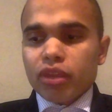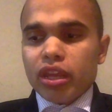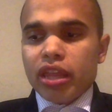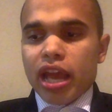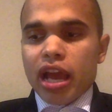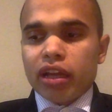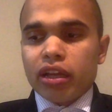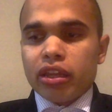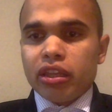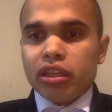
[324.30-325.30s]
that
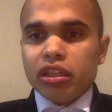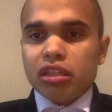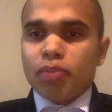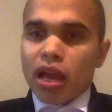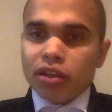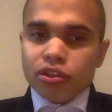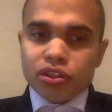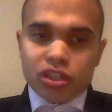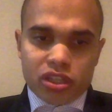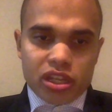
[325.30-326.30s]
the
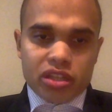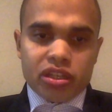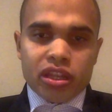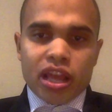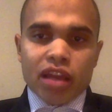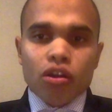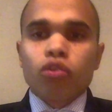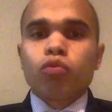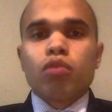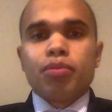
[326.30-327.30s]
Spaniards insisted that all
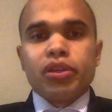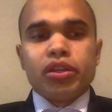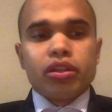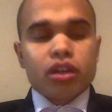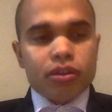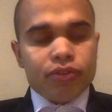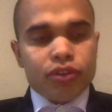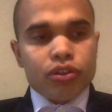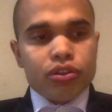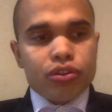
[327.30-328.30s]
the women
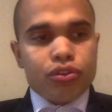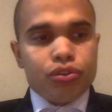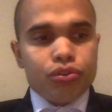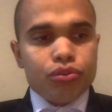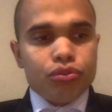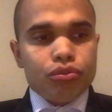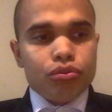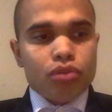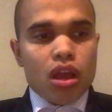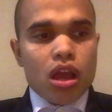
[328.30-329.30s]
convert
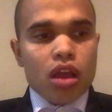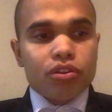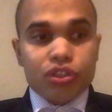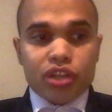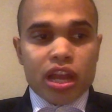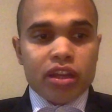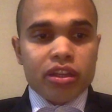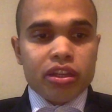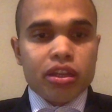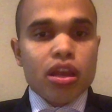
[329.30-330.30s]
to
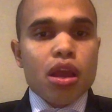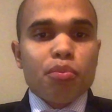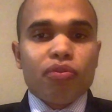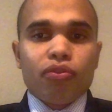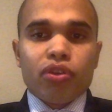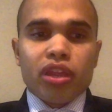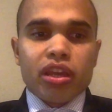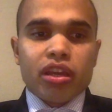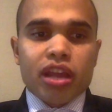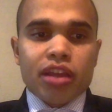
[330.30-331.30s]
Christianity before they
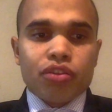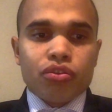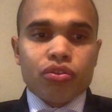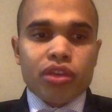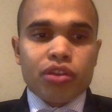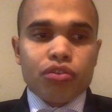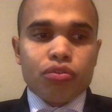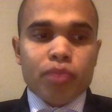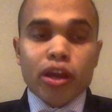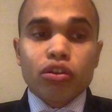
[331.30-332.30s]
could enter into
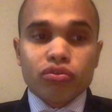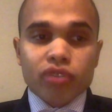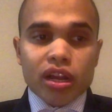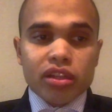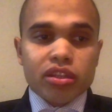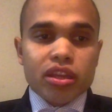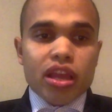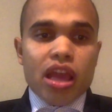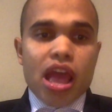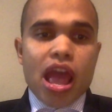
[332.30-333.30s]
marriage rites,
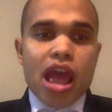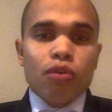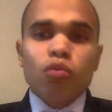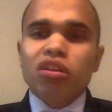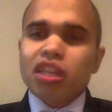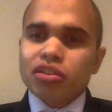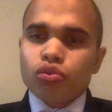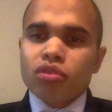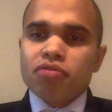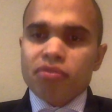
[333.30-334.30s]
and what that
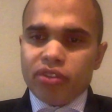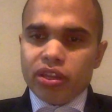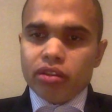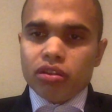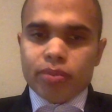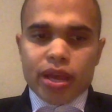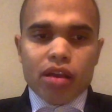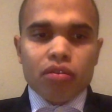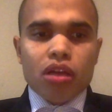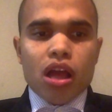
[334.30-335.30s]
sort of revealed
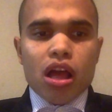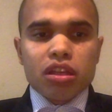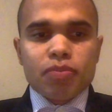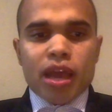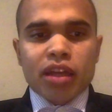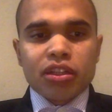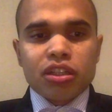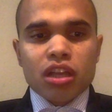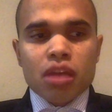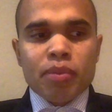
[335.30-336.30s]
about Spanish
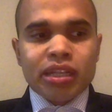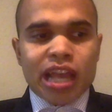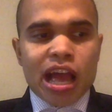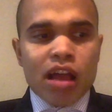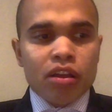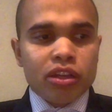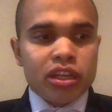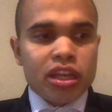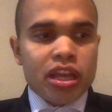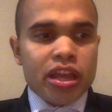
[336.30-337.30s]

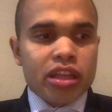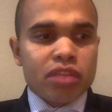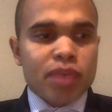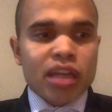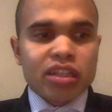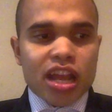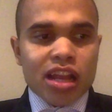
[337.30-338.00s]
mentality and Spanish